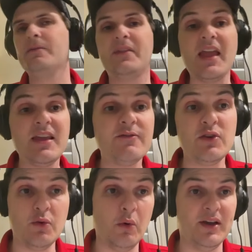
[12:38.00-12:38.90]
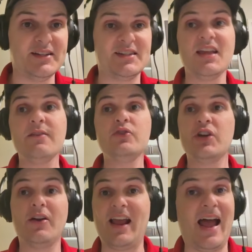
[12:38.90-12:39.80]
they give you noise. They give you
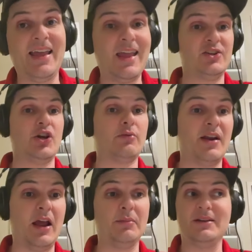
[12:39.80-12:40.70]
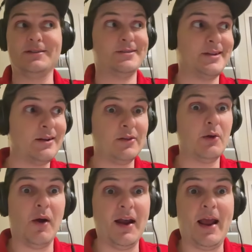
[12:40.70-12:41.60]
shouting. I can't shout right now because it's technically
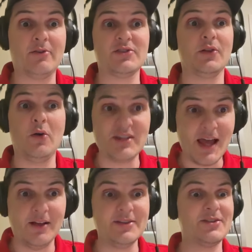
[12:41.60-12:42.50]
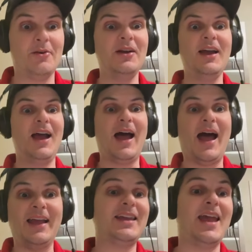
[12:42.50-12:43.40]
quiet hours in the hotel, so
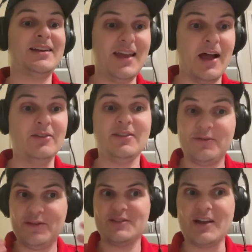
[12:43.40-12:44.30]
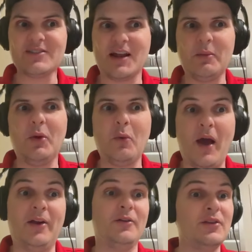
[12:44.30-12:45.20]
I can't yell. If it sounds like I'm a little
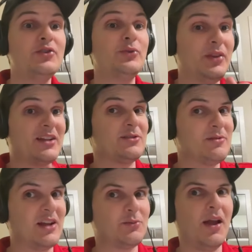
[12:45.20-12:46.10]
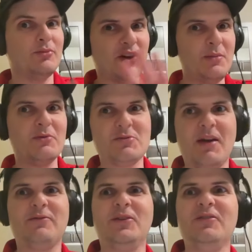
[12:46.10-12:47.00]
quieter than usual, that's that's why I'm trying to be
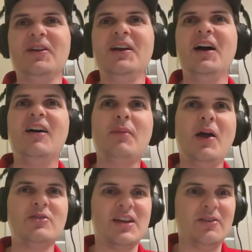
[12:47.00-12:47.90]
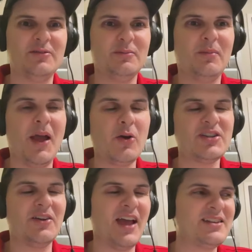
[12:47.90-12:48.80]
respectful of, of my hotel my
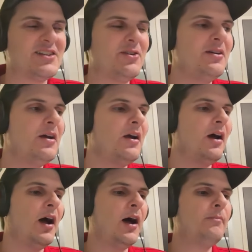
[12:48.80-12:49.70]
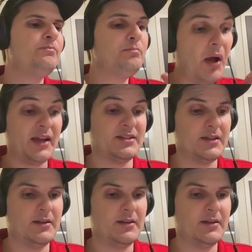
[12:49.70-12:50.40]
hotel guests here. Um, but